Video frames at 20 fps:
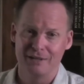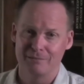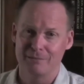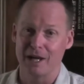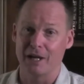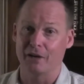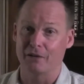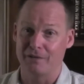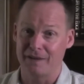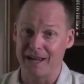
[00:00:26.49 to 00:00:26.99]

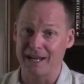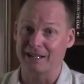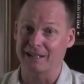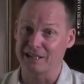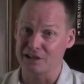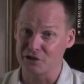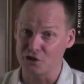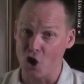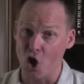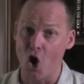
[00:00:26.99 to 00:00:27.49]
Matter of fact,
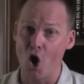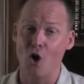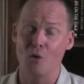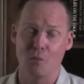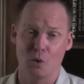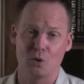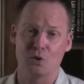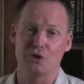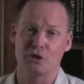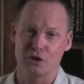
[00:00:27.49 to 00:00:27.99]
it's
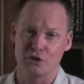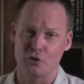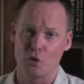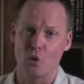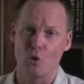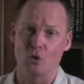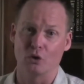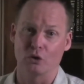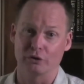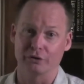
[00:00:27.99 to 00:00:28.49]
almost as
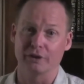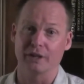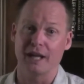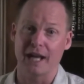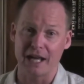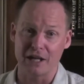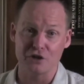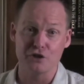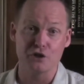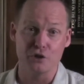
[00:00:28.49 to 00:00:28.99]
old
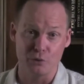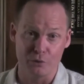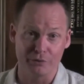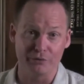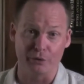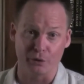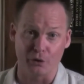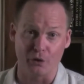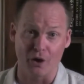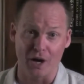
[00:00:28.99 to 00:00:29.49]
as Youth
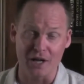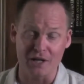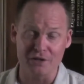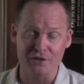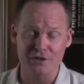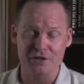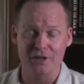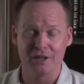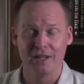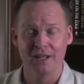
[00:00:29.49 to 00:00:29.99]
for
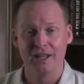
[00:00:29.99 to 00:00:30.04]
Christ.